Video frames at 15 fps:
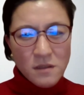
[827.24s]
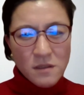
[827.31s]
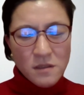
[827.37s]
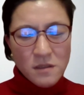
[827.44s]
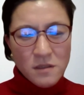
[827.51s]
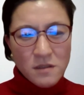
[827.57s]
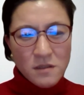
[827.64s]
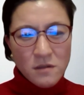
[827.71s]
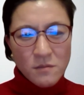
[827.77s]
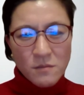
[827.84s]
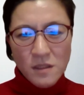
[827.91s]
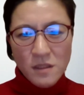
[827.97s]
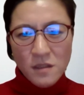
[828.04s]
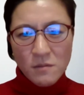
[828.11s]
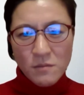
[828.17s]
It's
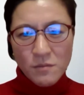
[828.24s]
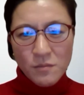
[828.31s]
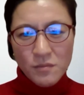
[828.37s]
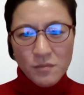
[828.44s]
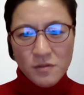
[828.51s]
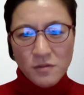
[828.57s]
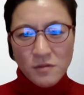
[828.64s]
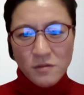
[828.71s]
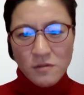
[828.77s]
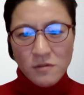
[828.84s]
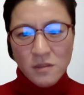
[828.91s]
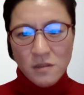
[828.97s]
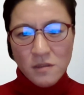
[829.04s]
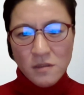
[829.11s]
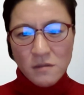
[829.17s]
coming up,
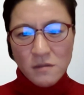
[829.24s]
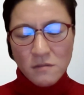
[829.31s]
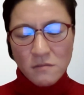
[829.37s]
sorry.